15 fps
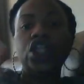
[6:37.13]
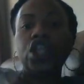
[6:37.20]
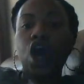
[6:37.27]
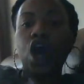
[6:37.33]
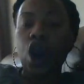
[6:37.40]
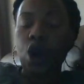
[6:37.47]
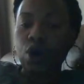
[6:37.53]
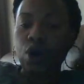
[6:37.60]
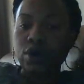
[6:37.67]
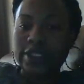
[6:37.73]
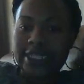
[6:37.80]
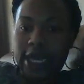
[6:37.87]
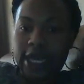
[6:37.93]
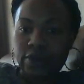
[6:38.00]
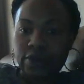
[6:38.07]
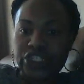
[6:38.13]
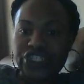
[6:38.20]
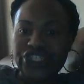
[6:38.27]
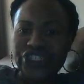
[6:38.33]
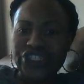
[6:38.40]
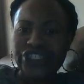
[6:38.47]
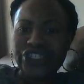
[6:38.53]
the whole
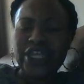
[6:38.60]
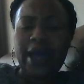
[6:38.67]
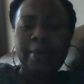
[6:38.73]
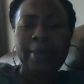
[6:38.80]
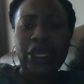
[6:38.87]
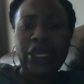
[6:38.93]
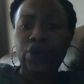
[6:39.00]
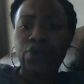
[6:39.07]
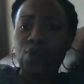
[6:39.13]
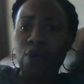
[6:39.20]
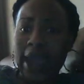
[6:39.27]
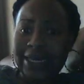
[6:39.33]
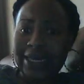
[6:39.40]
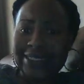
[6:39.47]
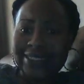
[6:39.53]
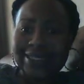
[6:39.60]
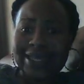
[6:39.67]
sandwiches, I'm eating rice,